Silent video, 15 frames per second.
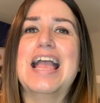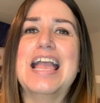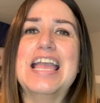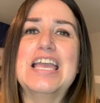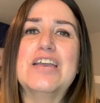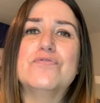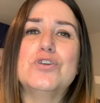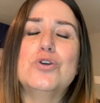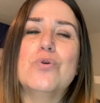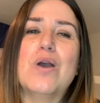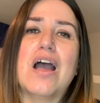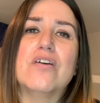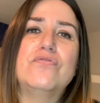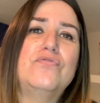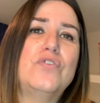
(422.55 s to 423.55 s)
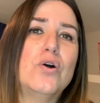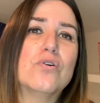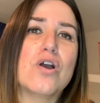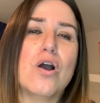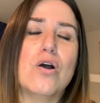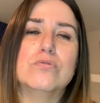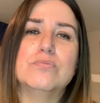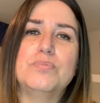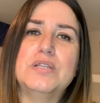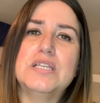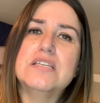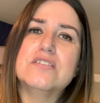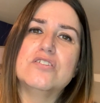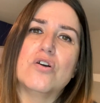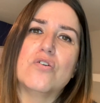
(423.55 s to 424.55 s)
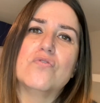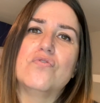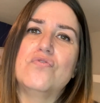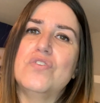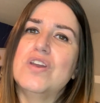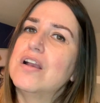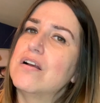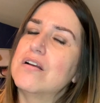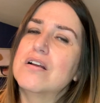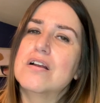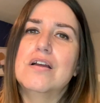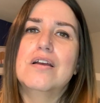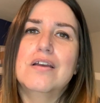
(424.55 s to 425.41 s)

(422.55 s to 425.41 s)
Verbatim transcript: if you have FOGO, please don't fear.